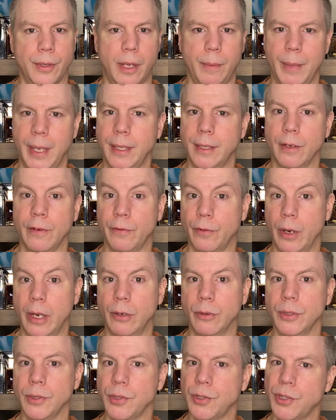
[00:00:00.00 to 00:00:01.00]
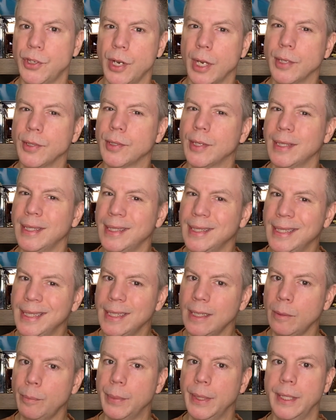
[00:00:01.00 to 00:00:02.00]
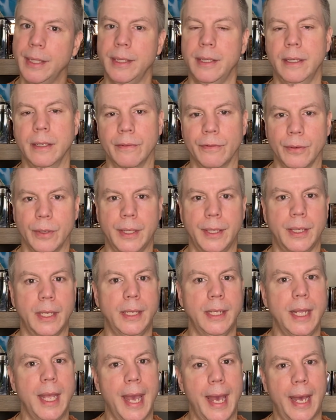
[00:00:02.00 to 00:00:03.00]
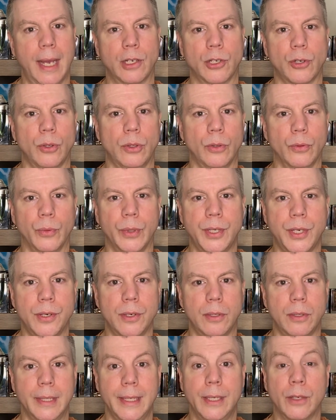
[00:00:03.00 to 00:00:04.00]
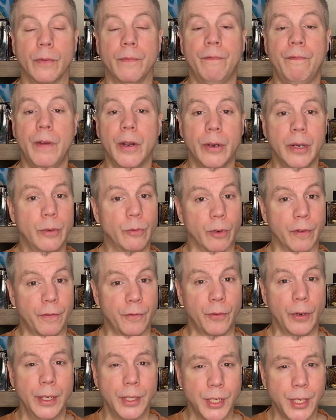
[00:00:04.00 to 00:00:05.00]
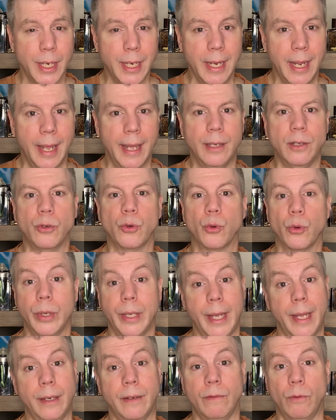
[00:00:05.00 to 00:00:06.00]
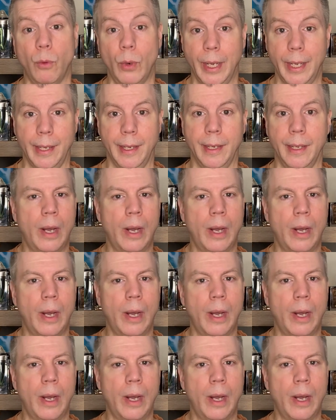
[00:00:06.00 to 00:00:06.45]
They make their fragrance just a little bit different than the actual original in a very refreshing and creative way.